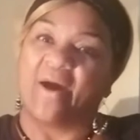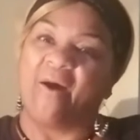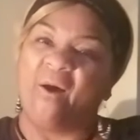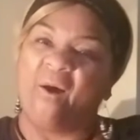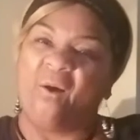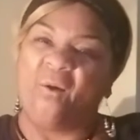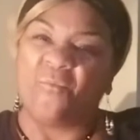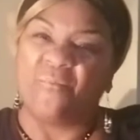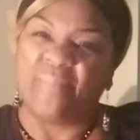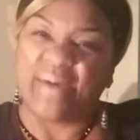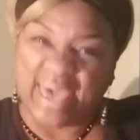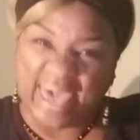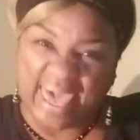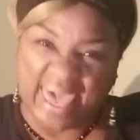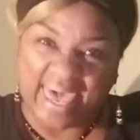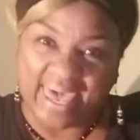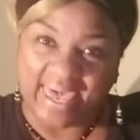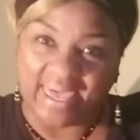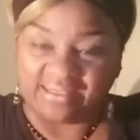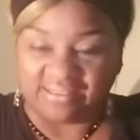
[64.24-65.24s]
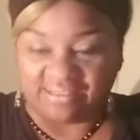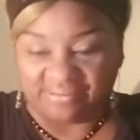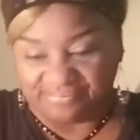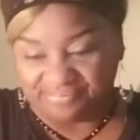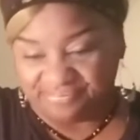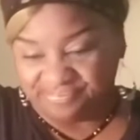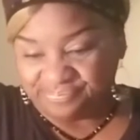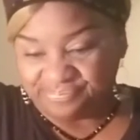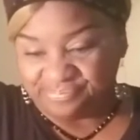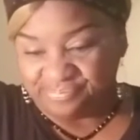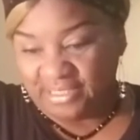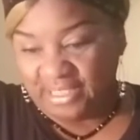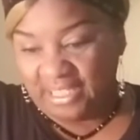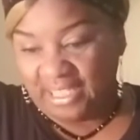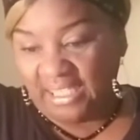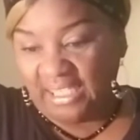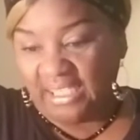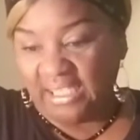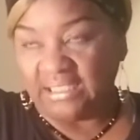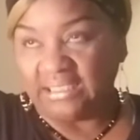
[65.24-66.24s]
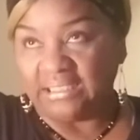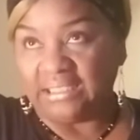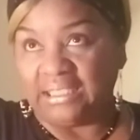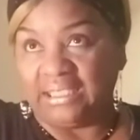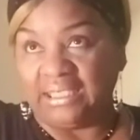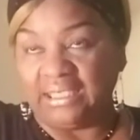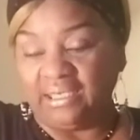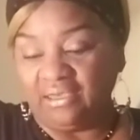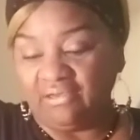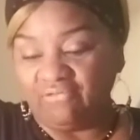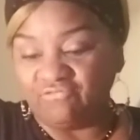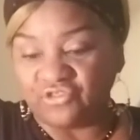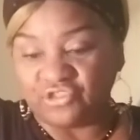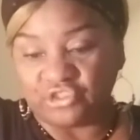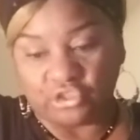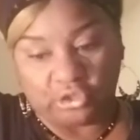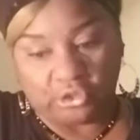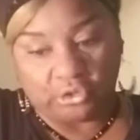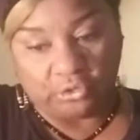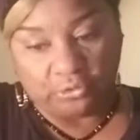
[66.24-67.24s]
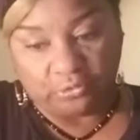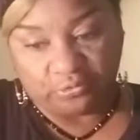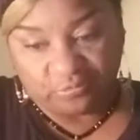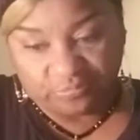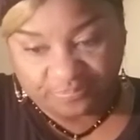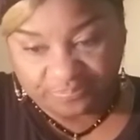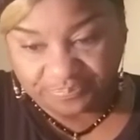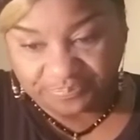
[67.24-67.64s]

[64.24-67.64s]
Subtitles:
all bad. It gives you,